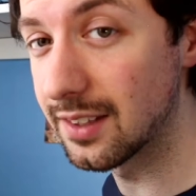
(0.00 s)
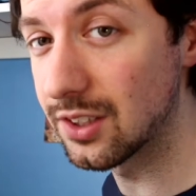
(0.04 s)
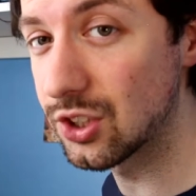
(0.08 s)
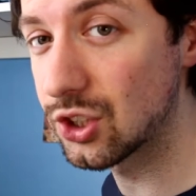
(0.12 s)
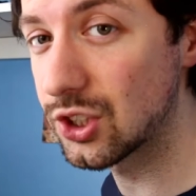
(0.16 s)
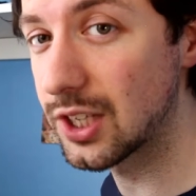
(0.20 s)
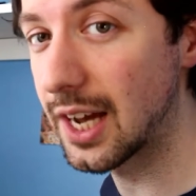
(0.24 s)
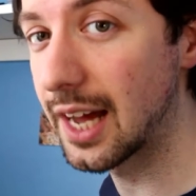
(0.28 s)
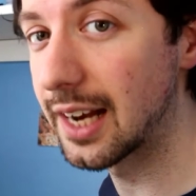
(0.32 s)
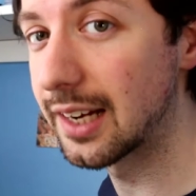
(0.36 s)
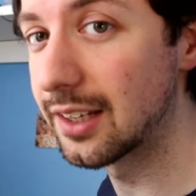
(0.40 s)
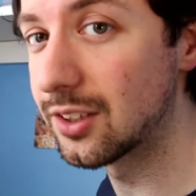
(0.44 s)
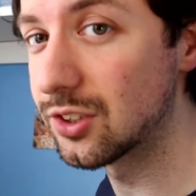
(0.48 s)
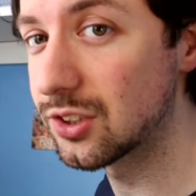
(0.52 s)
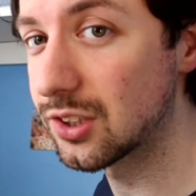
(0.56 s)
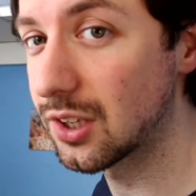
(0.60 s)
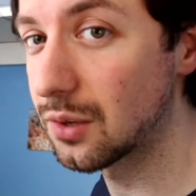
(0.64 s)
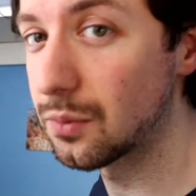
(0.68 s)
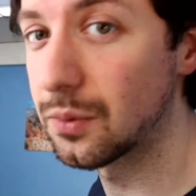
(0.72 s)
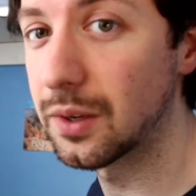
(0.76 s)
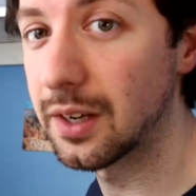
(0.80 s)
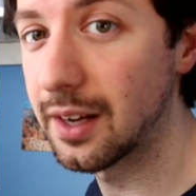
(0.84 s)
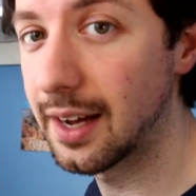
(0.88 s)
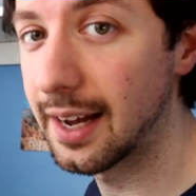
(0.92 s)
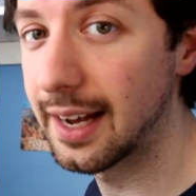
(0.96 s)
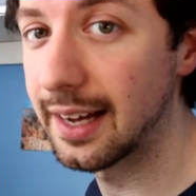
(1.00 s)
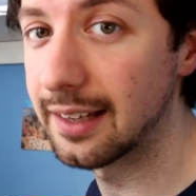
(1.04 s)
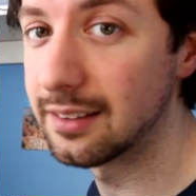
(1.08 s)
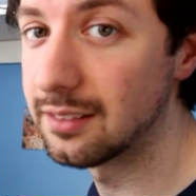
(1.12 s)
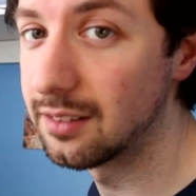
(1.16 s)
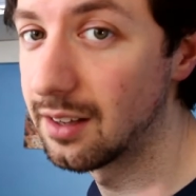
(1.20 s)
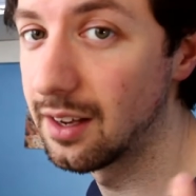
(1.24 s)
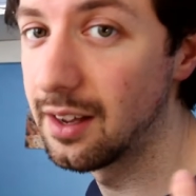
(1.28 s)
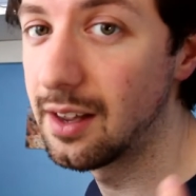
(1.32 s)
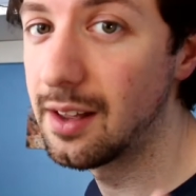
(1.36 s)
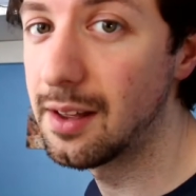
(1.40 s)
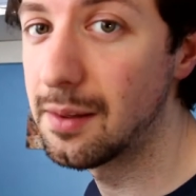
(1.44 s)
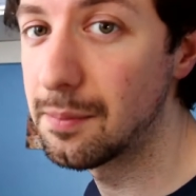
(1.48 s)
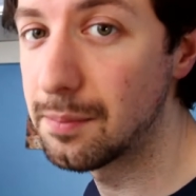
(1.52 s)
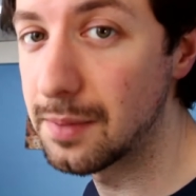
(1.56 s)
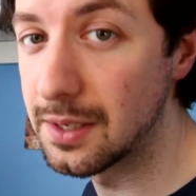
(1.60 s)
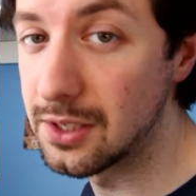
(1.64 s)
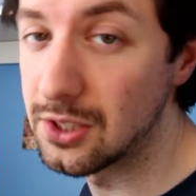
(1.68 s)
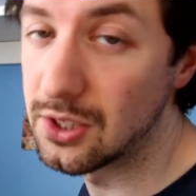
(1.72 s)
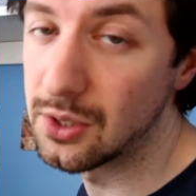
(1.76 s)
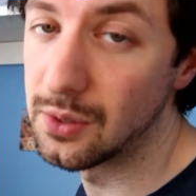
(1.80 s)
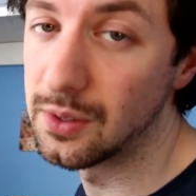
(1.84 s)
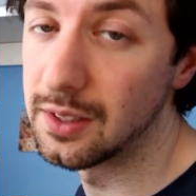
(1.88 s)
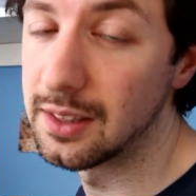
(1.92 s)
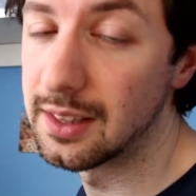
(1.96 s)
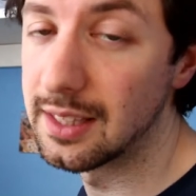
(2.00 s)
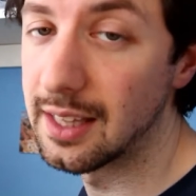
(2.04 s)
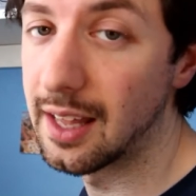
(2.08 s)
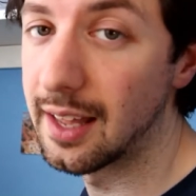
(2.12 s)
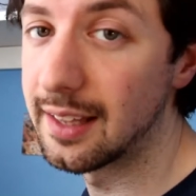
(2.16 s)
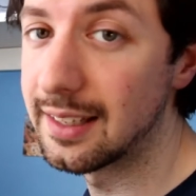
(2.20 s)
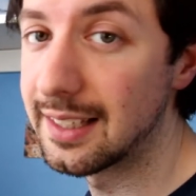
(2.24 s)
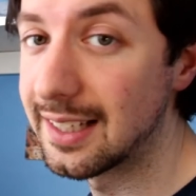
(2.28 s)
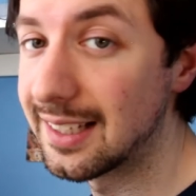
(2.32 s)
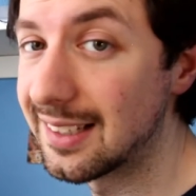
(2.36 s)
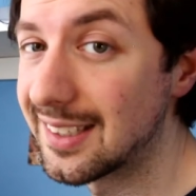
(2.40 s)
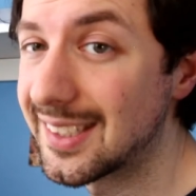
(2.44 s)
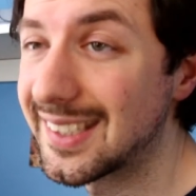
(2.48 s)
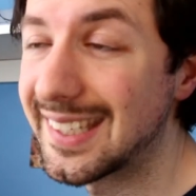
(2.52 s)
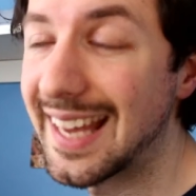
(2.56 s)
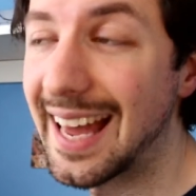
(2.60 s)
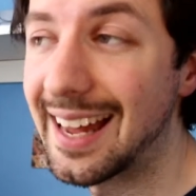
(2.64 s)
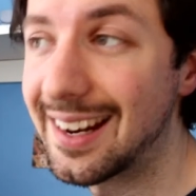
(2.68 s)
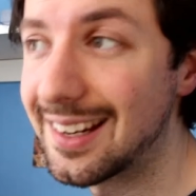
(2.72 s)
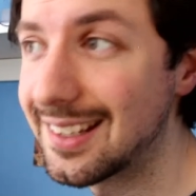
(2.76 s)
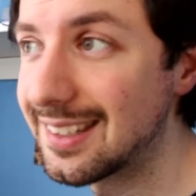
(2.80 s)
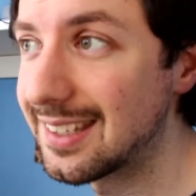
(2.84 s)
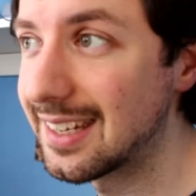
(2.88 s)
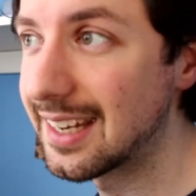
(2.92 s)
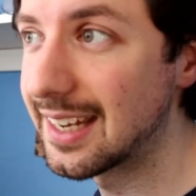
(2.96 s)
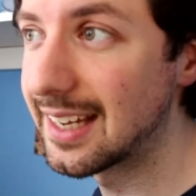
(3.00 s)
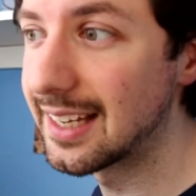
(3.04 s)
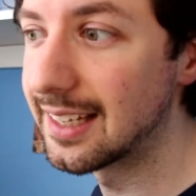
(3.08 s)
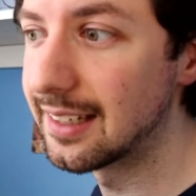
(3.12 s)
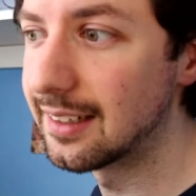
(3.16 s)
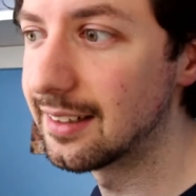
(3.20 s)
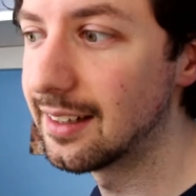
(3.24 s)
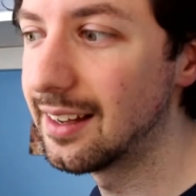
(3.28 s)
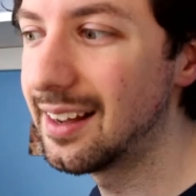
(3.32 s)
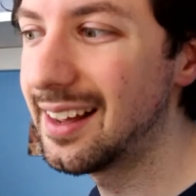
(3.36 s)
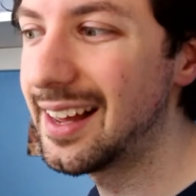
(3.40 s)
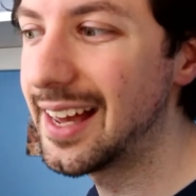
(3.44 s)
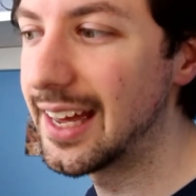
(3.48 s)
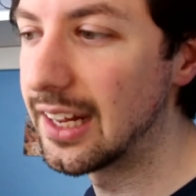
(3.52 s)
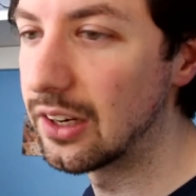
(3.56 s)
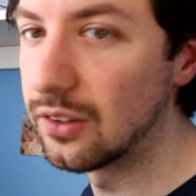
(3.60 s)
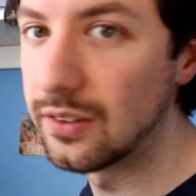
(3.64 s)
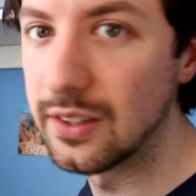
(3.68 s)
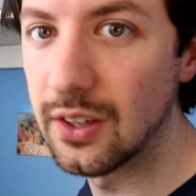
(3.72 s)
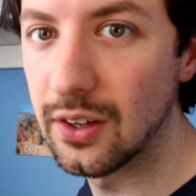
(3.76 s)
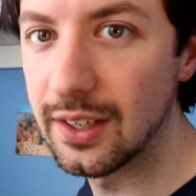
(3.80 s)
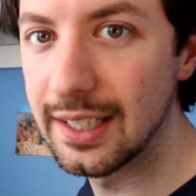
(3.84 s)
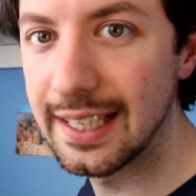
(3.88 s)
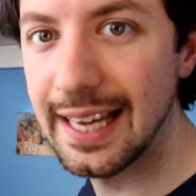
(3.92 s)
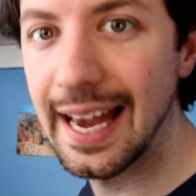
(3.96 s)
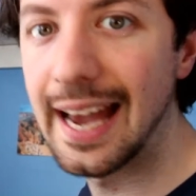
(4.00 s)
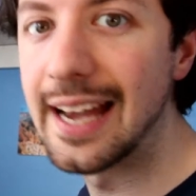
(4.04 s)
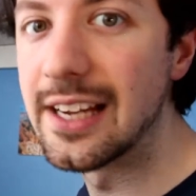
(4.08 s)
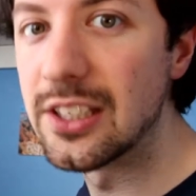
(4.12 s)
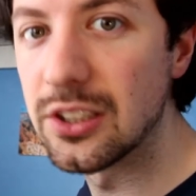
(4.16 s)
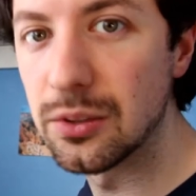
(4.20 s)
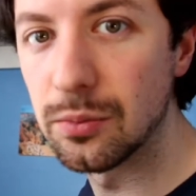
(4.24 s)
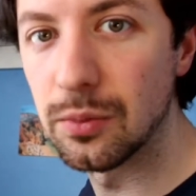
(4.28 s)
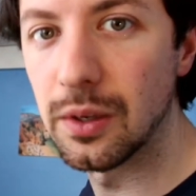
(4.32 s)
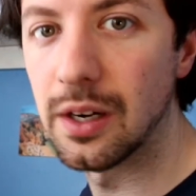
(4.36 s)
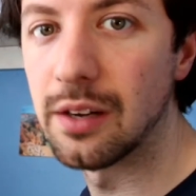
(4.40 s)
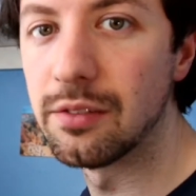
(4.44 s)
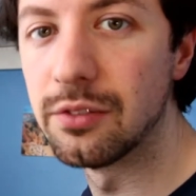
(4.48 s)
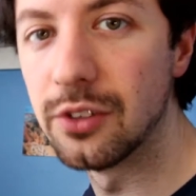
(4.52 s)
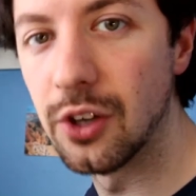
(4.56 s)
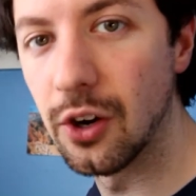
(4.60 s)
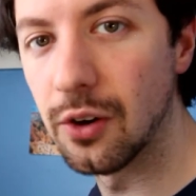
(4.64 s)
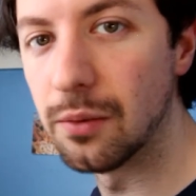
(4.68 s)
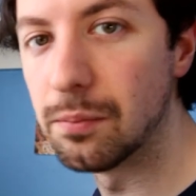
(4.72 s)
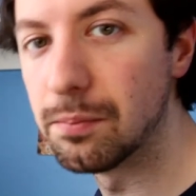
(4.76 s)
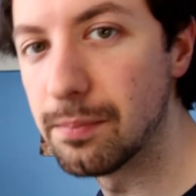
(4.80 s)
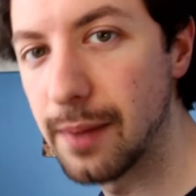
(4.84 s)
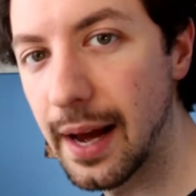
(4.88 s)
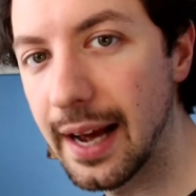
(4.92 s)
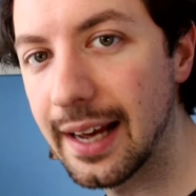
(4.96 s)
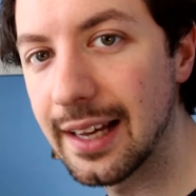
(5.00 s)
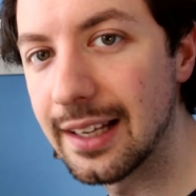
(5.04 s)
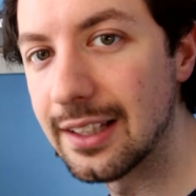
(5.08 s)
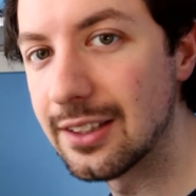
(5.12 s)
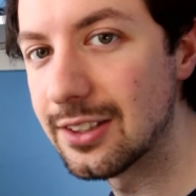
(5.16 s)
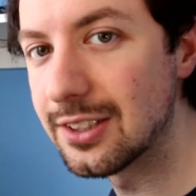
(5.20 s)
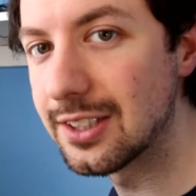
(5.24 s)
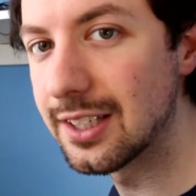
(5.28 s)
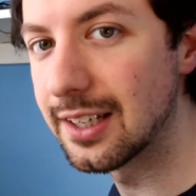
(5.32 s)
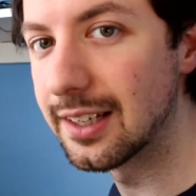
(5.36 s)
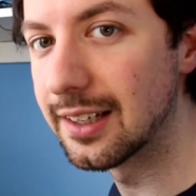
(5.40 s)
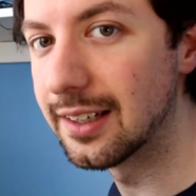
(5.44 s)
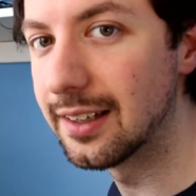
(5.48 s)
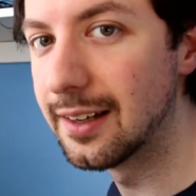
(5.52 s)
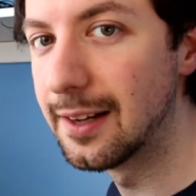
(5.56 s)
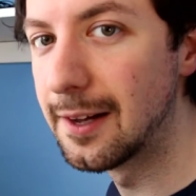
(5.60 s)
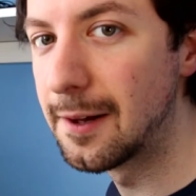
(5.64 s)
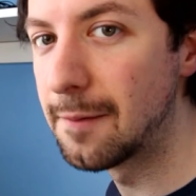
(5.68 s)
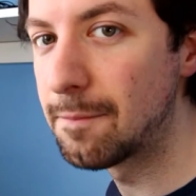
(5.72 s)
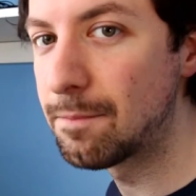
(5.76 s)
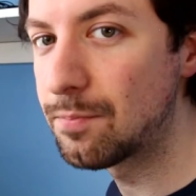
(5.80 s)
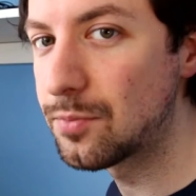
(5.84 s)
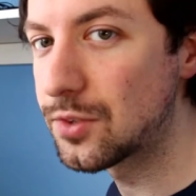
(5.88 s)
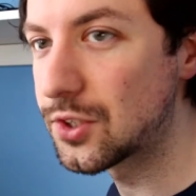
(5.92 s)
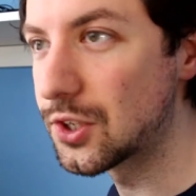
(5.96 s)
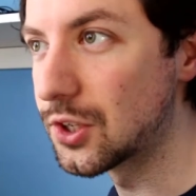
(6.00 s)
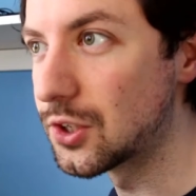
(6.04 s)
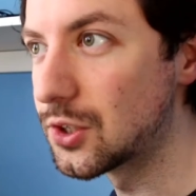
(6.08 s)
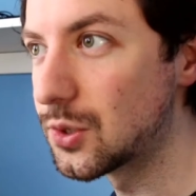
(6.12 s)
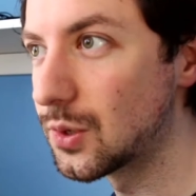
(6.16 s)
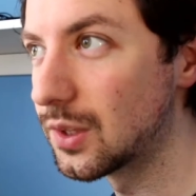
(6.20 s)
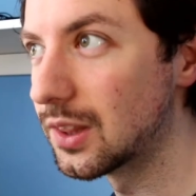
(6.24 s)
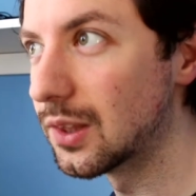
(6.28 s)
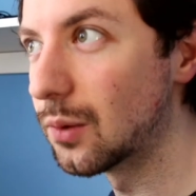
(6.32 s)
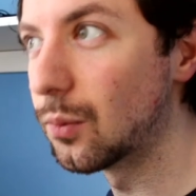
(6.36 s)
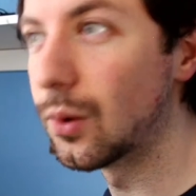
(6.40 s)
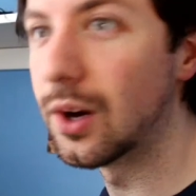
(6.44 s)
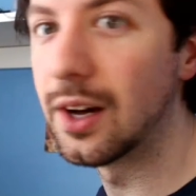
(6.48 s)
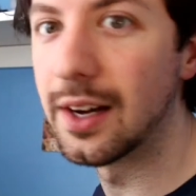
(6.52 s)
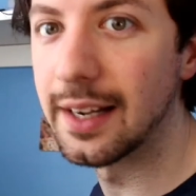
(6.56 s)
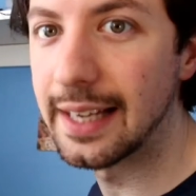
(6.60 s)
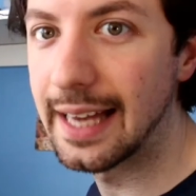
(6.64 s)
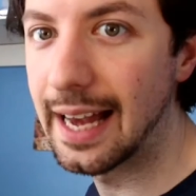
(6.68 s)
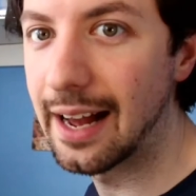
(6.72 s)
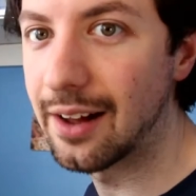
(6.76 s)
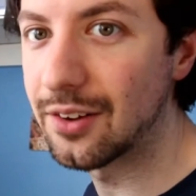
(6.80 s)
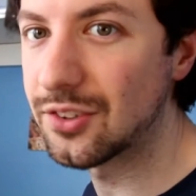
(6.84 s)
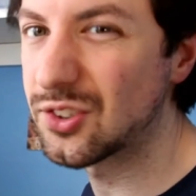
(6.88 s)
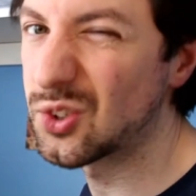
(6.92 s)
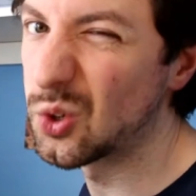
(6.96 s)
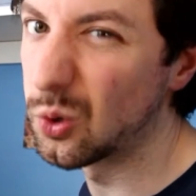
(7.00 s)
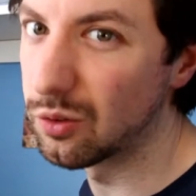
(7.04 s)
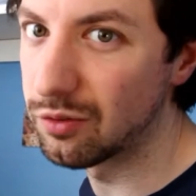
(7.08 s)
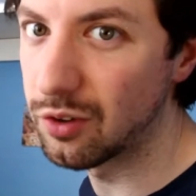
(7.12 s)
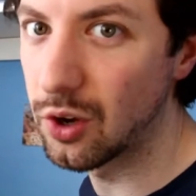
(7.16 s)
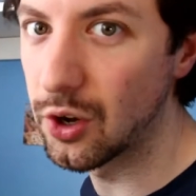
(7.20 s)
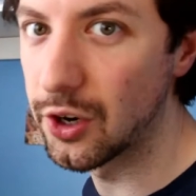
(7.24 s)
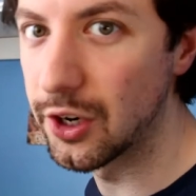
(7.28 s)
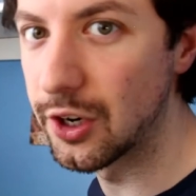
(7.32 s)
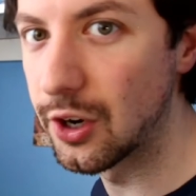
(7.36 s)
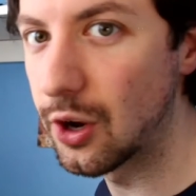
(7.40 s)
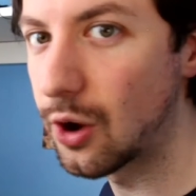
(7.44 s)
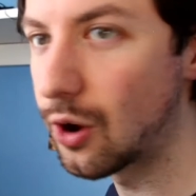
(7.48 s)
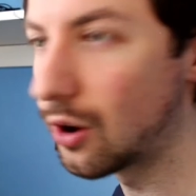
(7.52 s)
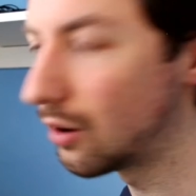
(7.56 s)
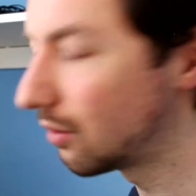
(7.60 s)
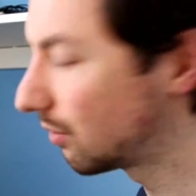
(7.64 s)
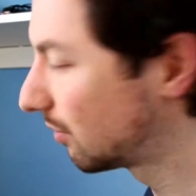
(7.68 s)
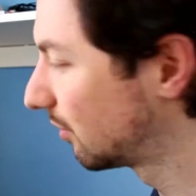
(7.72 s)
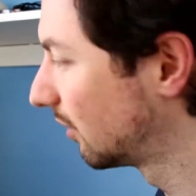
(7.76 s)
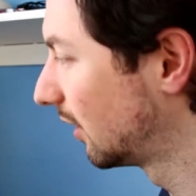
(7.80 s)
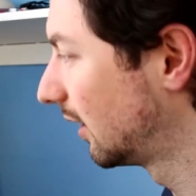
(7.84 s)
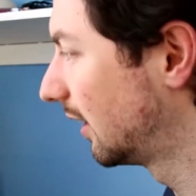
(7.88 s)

this challenge. So when I had been doing like the insanity, and on the odd occasion when I've gotten back into doing the workout sort of on and off